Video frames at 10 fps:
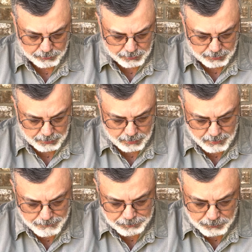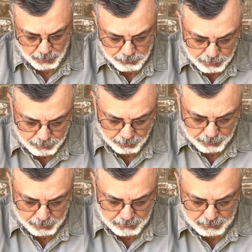thee? Who can
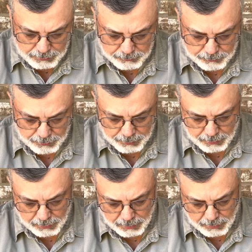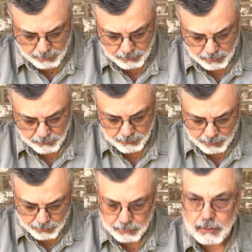bring a clean thing out of an
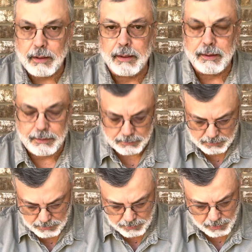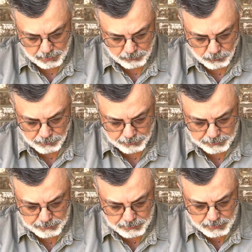unclean? Not
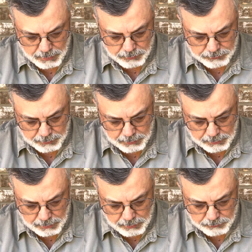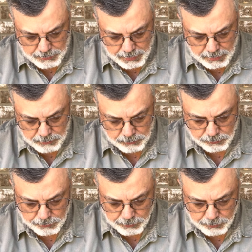one. Seeing his days
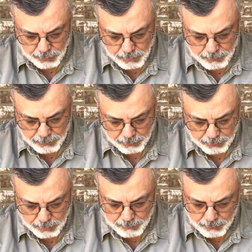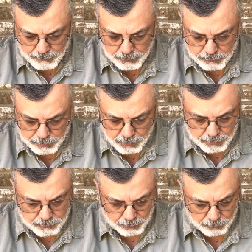are determined, the number of his
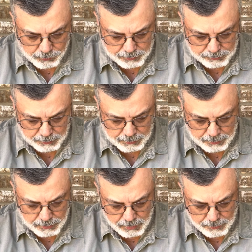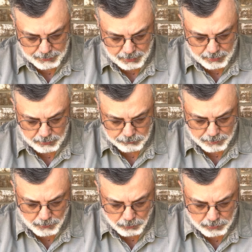months are with thee. Thou hast
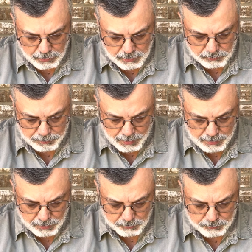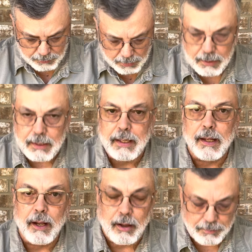appointed his bounds that he
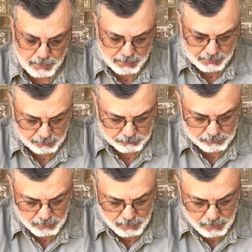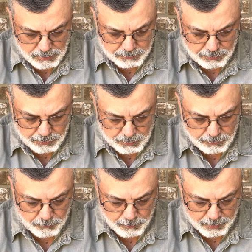cannot pass. Turn
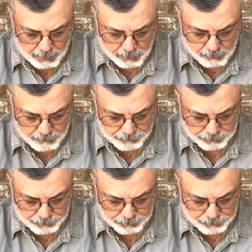from him